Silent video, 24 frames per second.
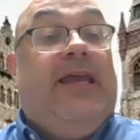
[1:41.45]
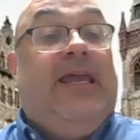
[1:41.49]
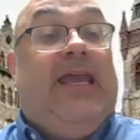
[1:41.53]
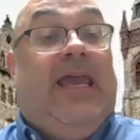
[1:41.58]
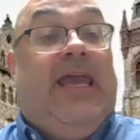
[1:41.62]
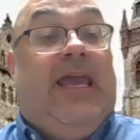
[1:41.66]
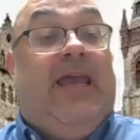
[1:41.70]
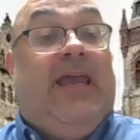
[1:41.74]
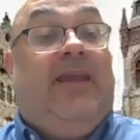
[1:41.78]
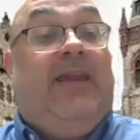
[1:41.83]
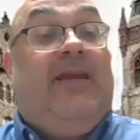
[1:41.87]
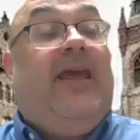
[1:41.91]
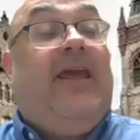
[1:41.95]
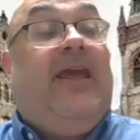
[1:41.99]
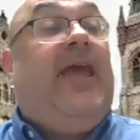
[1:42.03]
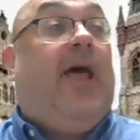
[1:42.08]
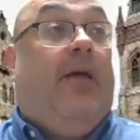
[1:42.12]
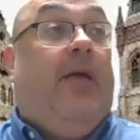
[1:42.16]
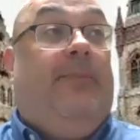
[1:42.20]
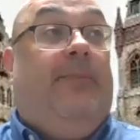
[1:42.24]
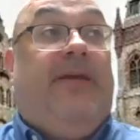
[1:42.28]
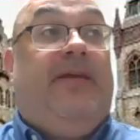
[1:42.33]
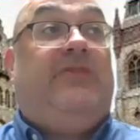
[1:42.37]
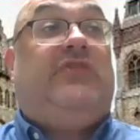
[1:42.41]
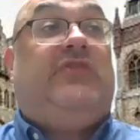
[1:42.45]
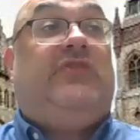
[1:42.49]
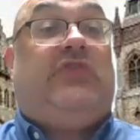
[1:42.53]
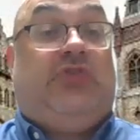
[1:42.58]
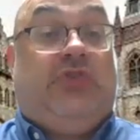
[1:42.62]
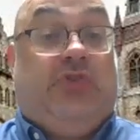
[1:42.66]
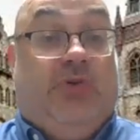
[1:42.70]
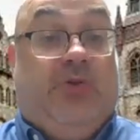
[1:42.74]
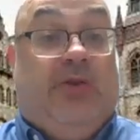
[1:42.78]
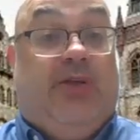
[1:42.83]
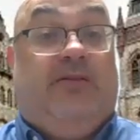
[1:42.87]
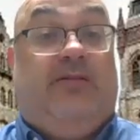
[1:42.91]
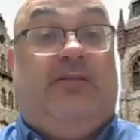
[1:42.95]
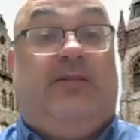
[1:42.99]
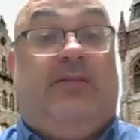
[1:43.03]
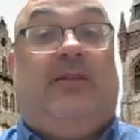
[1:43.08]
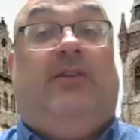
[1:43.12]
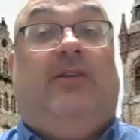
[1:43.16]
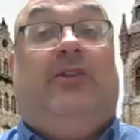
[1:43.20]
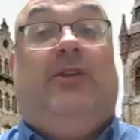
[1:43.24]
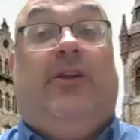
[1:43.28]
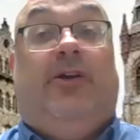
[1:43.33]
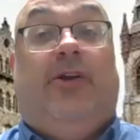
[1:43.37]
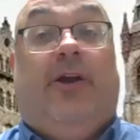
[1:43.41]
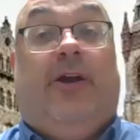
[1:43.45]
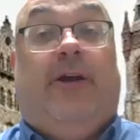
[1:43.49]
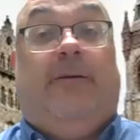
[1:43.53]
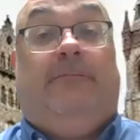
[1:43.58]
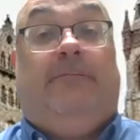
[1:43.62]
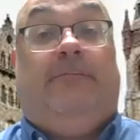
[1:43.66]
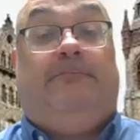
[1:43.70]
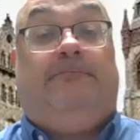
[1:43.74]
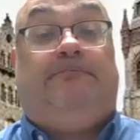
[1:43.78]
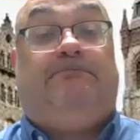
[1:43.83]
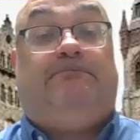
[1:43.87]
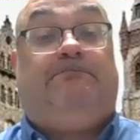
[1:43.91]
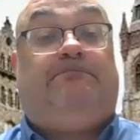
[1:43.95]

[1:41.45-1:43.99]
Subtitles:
in helping students learn.